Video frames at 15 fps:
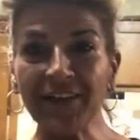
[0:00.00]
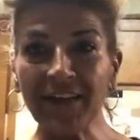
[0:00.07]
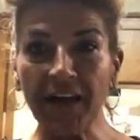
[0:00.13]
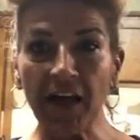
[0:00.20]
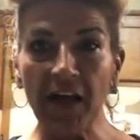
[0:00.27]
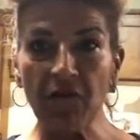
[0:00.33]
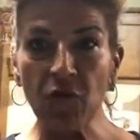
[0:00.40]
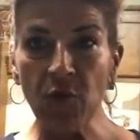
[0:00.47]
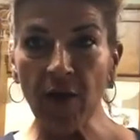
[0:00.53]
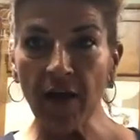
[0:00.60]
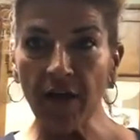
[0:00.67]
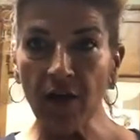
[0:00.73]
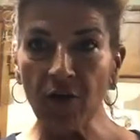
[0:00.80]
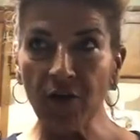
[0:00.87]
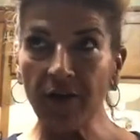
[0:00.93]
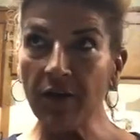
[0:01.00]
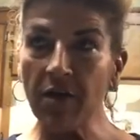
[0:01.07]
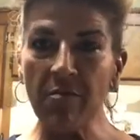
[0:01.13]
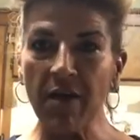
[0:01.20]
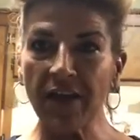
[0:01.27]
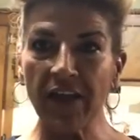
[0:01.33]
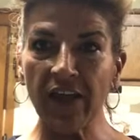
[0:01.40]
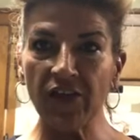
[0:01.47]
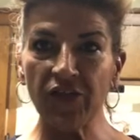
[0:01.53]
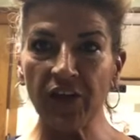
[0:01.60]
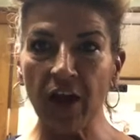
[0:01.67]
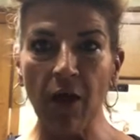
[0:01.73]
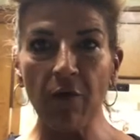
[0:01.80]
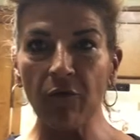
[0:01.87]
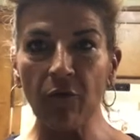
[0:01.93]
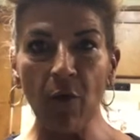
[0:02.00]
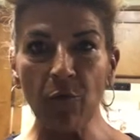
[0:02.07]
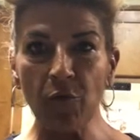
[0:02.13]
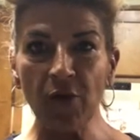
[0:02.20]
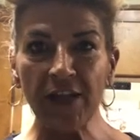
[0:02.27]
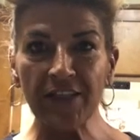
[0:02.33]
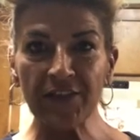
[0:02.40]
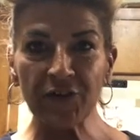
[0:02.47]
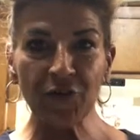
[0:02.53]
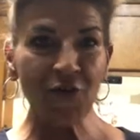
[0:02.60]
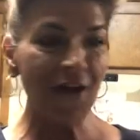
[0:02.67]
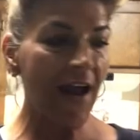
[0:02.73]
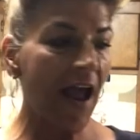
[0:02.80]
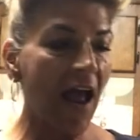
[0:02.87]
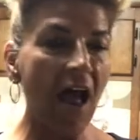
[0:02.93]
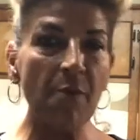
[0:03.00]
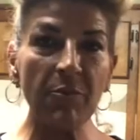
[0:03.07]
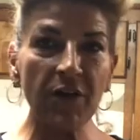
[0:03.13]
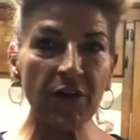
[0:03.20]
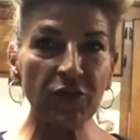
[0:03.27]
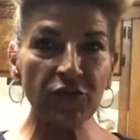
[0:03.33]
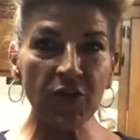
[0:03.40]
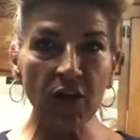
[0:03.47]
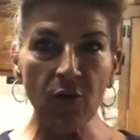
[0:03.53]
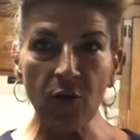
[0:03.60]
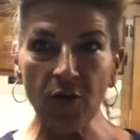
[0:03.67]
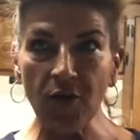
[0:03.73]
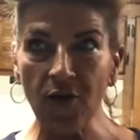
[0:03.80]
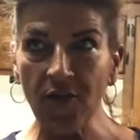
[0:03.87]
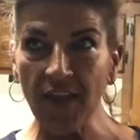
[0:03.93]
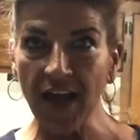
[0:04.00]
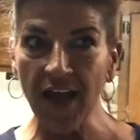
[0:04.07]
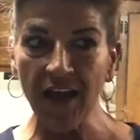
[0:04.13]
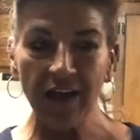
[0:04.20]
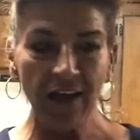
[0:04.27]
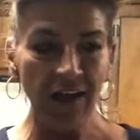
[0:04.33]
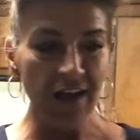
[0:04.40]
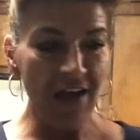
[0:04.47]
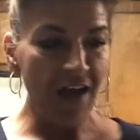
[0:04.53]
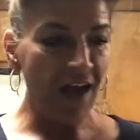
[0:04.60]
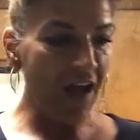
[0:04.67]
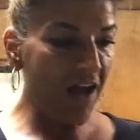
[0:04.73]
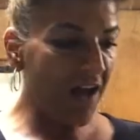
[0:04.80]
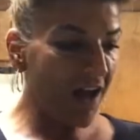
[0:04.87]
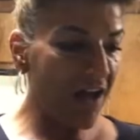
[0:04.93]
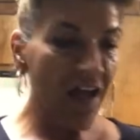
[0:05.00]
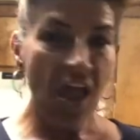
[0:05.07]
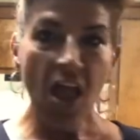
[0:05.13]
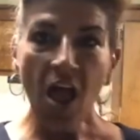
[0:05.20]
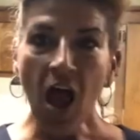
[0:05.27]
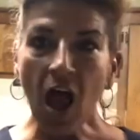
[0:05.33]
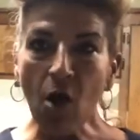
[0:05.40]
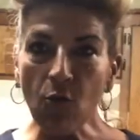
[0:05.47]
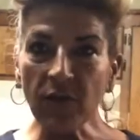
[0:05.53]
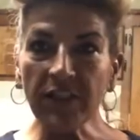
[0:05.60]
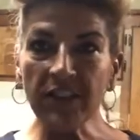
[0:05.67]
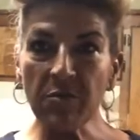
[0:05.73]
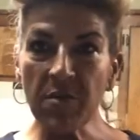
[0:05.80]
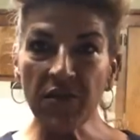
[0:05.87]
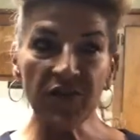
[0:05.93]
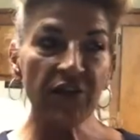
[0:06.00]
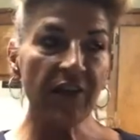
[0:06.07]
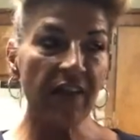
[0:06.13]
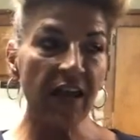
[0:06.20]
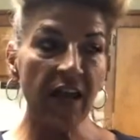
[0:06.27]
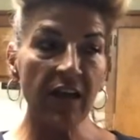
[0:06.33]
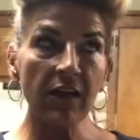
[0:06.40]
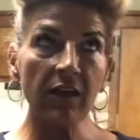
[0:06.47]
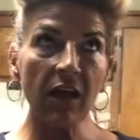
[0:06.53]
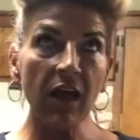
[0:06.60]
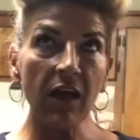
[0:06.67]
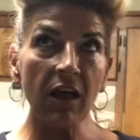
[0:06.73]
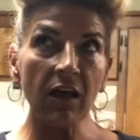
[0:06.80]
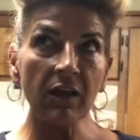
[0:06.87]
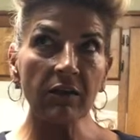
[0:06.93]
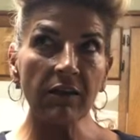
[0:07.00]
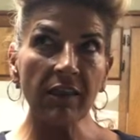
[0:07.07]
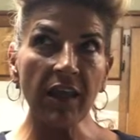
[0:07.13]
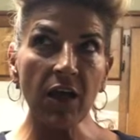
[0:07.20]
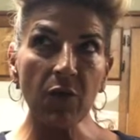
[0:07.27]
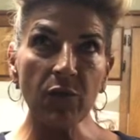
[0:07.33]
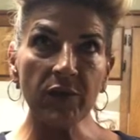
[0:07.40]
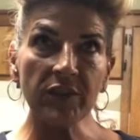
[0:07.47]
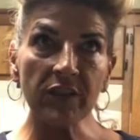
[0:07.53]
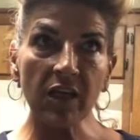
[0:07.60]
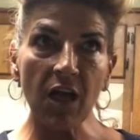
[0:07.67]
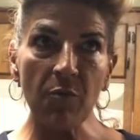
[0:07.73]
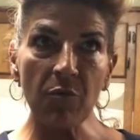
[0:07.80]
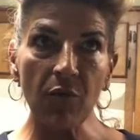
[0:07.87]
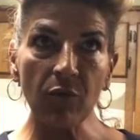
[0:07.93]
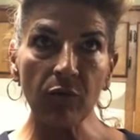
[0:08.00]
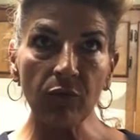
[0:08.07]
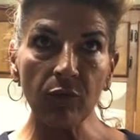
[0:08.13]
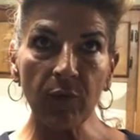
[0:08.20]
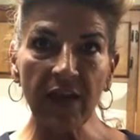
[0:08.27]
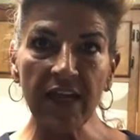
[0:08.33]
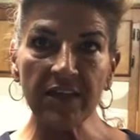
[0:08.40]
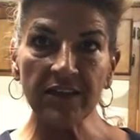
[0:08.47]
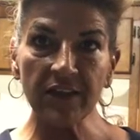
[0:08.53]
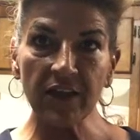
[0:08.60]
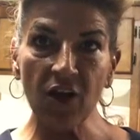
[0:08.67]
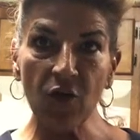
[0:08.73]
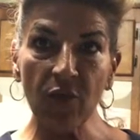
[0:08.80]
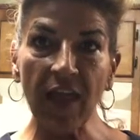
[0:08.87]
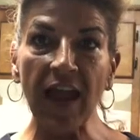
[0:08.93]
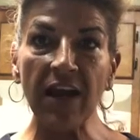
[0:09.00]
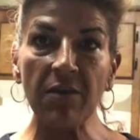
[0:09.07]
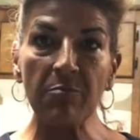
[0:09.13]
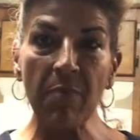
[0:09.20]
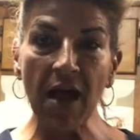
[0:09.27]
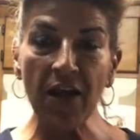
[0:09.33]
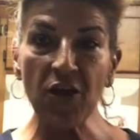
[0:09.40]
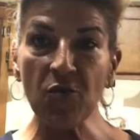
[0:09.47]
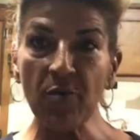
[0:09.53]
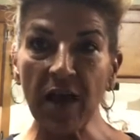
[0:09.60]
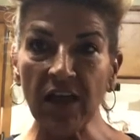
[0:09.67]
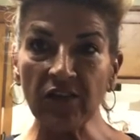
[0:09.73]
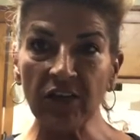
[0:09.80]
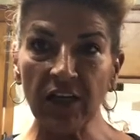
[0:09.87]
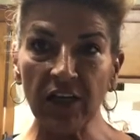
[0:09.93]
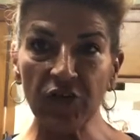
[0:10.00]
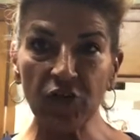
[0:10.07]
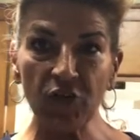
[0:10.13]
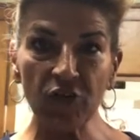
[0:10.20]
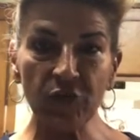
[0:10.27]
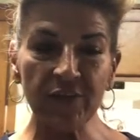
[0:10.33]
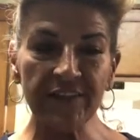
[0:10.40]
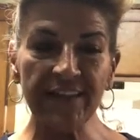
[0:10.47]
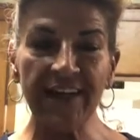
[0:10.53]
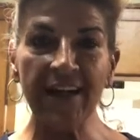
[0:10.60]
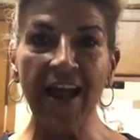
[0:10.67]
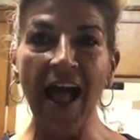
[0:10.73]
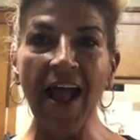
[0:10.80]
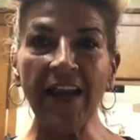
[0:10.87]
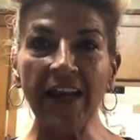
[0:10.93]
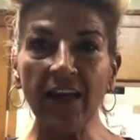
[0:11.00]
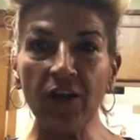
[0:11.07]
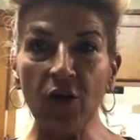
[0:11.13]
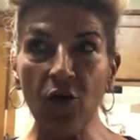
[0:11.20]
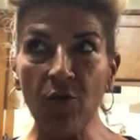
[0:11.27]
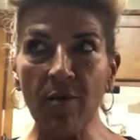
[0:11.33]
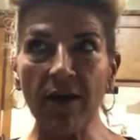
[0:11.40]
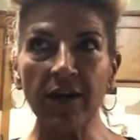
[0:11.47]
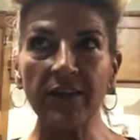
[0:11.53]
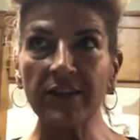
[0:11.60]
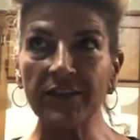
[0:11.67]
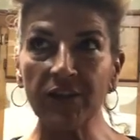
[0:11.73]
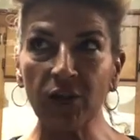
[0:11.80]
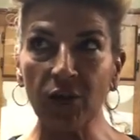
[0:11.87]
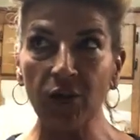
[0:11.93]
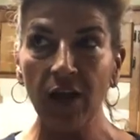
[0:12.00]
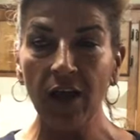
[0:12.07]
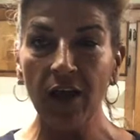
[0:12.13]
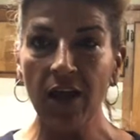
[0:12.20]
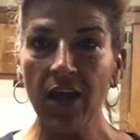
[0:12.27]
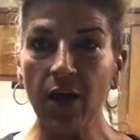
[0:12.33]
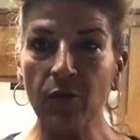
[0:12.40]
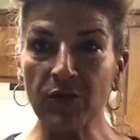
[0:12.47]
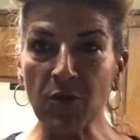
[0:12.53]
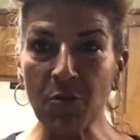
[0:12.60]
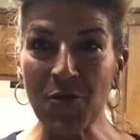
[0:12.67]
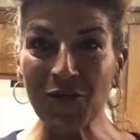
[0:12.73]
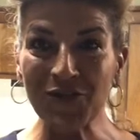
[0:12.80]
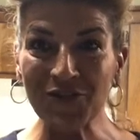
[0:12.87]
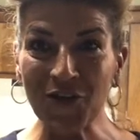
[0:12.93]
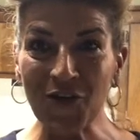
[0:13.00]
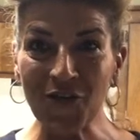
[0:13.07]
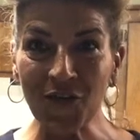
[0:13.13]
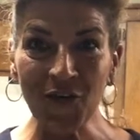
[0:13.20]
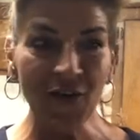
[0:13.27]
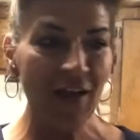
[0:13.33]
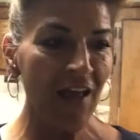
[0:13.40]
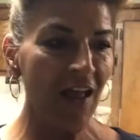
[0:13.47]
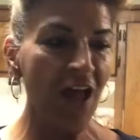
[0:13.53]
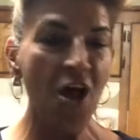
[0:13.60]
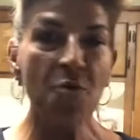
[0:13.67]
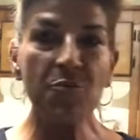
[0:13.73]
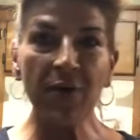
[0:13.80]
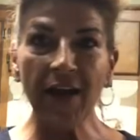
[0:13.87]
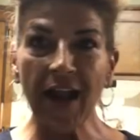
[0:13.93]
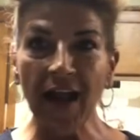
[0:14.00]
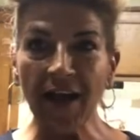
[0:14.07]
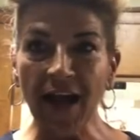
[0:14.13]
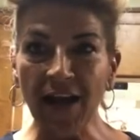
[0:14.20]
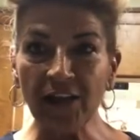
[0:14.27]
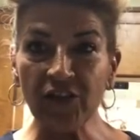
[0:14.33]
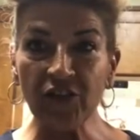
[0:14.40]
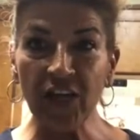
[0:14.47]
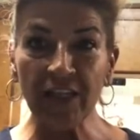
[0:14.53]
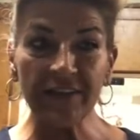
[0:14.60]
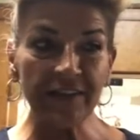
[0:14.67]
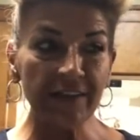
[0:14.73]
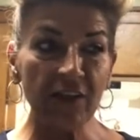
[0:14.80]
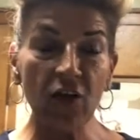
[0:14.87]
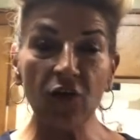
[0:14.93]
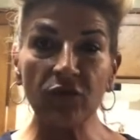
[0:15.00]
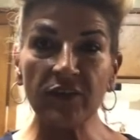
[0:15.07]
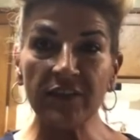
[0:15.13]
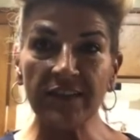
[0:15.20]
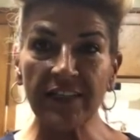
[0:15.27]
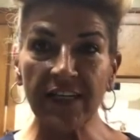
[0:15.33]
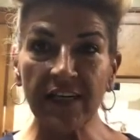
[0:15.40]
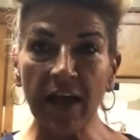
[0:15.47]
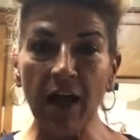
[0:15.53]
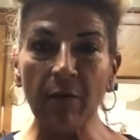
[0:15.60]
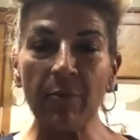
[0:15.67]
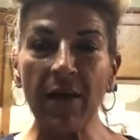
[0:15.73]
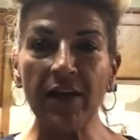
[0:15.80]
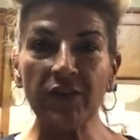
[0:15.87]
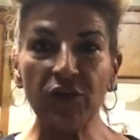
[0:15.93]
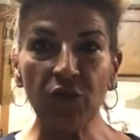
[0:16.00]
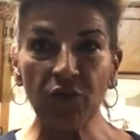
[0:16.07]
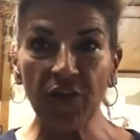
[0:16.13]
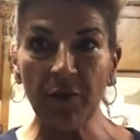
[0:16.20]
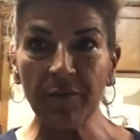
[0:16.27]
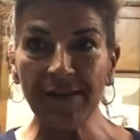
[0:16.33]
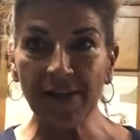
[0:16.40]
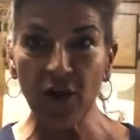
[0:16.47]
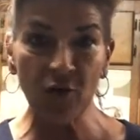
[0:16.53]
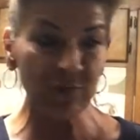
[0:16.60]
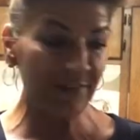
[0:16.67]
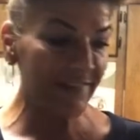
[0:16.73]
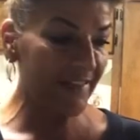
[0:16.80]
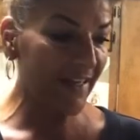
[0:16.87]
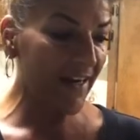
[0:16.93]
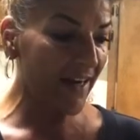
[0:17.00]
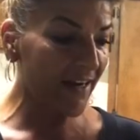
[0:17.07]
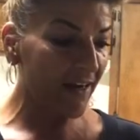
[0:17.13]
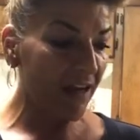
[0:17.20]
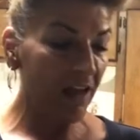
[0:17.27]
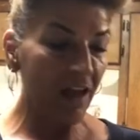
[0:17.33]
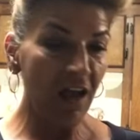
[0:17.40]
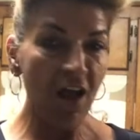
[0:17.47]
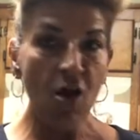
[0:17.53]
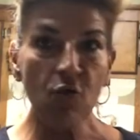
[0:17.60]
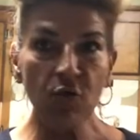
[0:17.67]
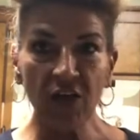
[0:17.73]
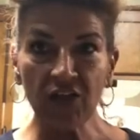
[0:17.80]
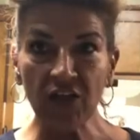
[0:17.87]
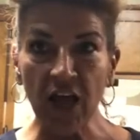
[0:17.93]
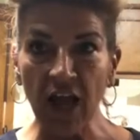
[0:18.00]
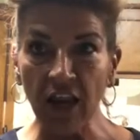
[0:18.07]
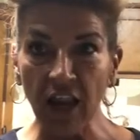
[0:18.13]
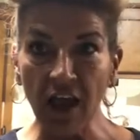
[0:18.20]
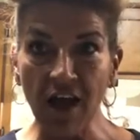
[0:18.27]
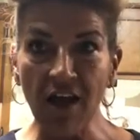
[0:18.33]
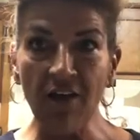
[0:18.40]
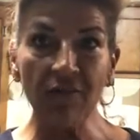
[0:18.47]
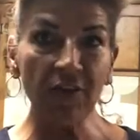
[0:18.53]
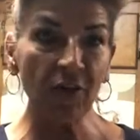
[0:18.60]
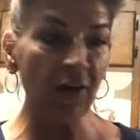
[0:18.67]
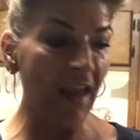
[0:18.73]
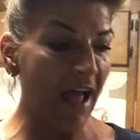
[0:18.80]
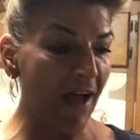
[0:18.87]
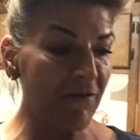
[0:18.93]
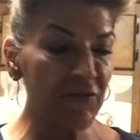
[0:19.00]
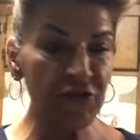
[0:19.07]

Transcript: a glare everywhere I go in, in my kitchen. I, am really sorry. I, am going to try to work on that. Uh, I wanted to mention that, uh, I think it was a couple weekends ago, they had Bayou Bash in Lake Charles, Louisiana. I didn't know about it until it was almost over, but I got a chance to go to see, I met Two Family Homestead, which I love their live